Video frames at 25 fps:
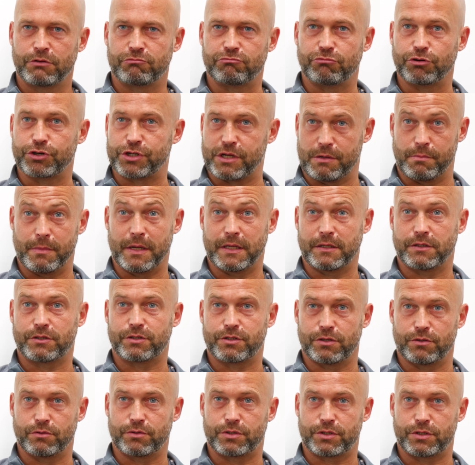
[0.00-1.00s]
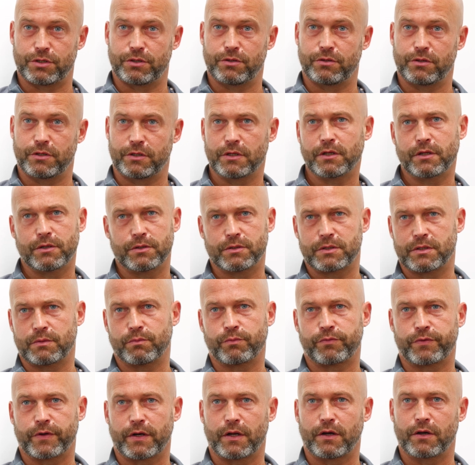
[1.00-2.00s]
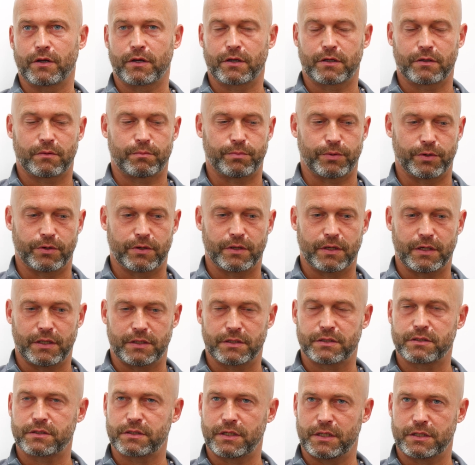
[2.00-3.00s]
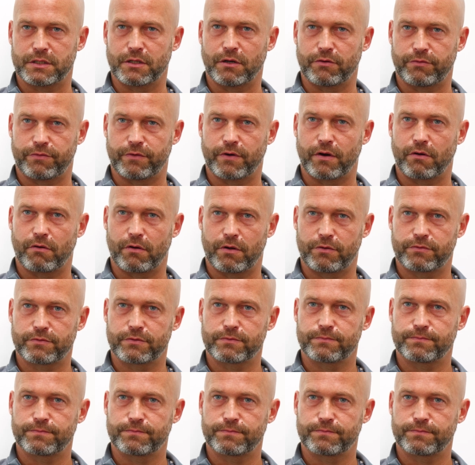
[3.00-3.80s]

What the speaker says: rush him in too soon and lose him for longer, but he's not far off.